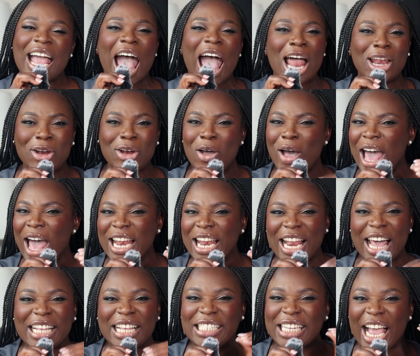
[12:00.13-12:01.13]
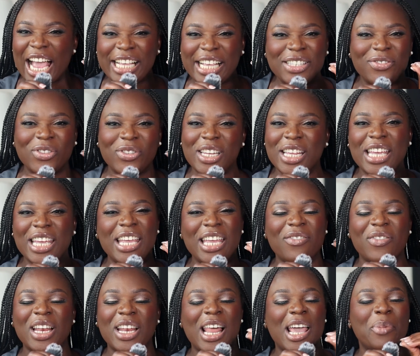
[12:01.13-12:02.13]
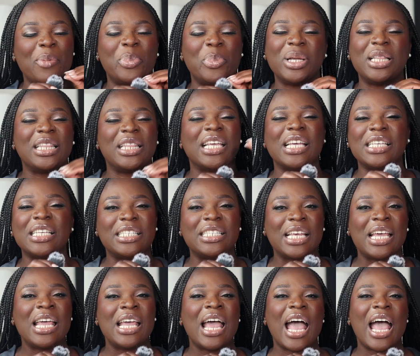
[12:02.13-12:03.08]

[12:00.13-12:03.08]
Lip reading: don't know how to like tastefully even like put this.